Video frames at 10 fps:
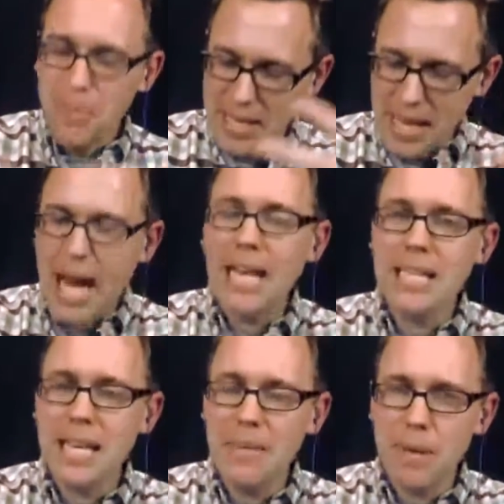be
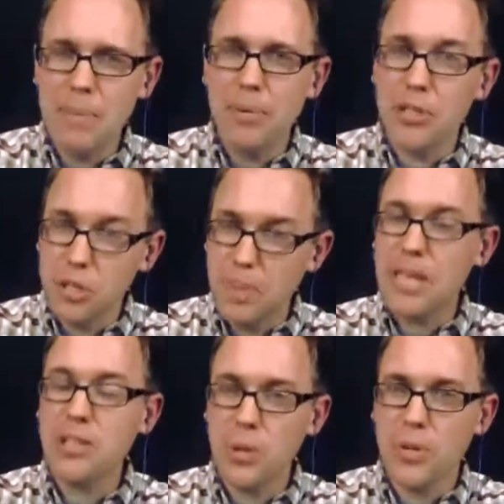kind to people,
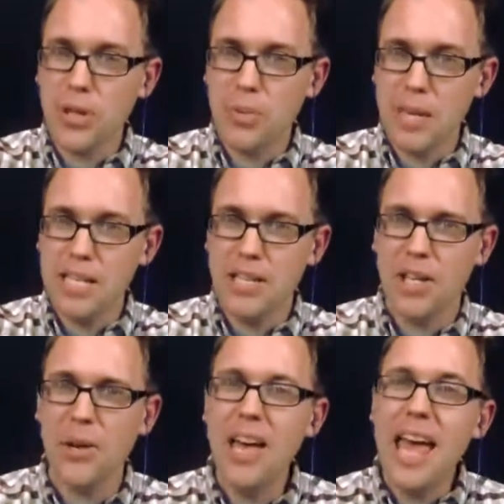especially when they're mean to
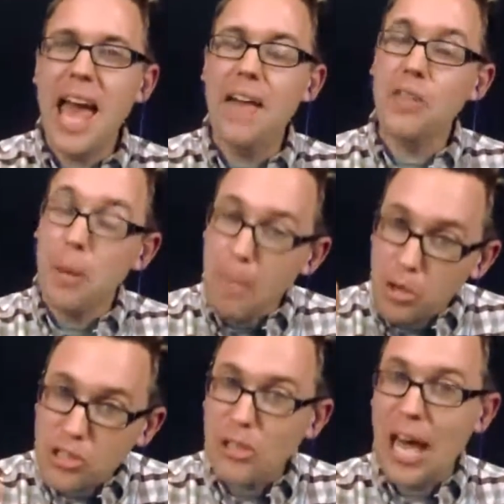you, and they'll
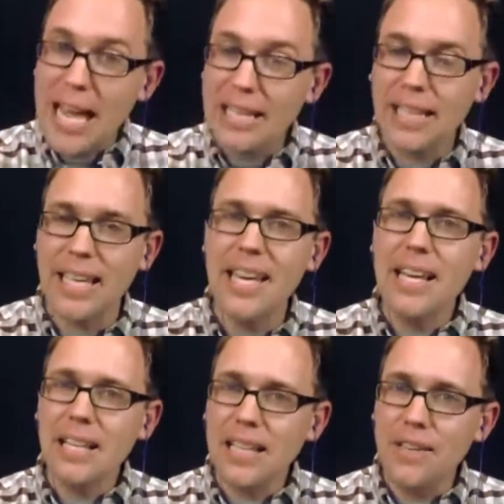most likely
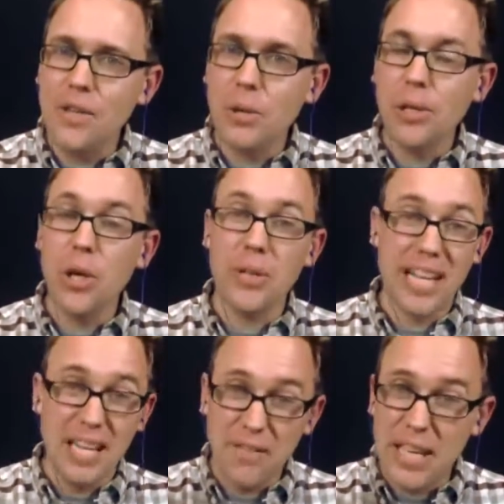leave you alone.
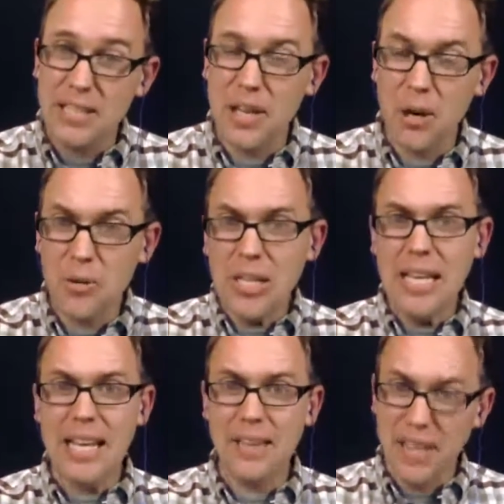And if they don't,
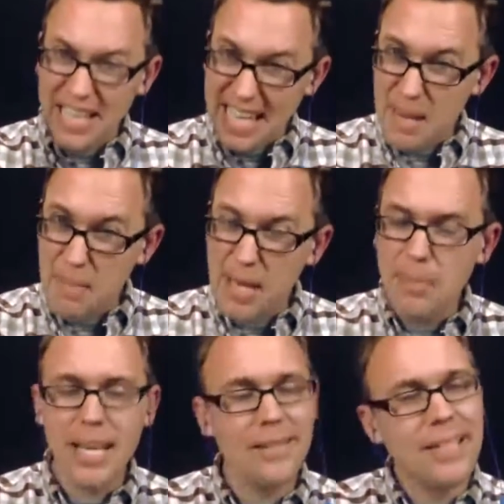if they keep being
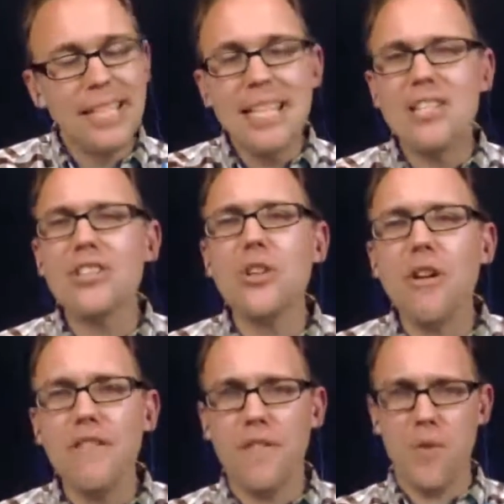mean, just
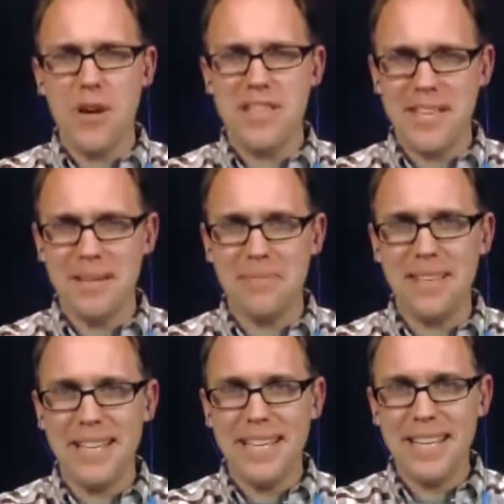avoid them,
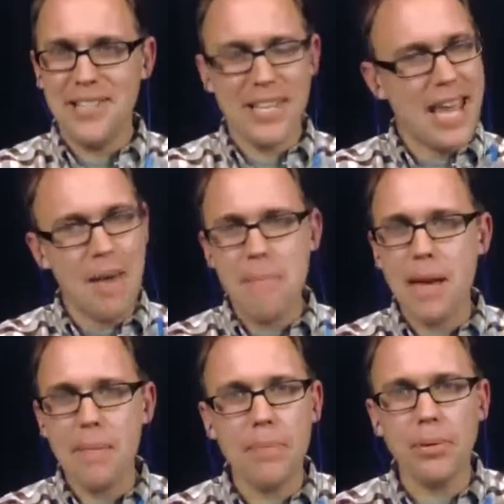because you can't
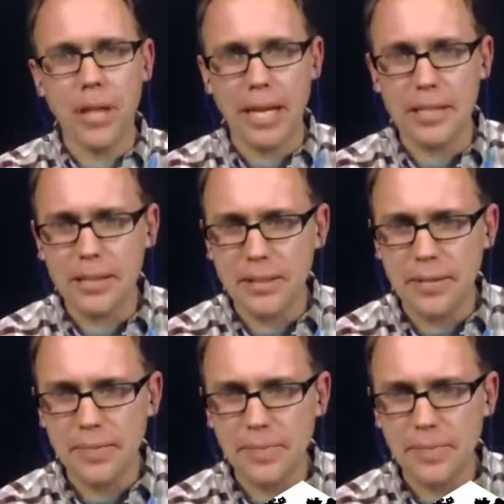make people nice.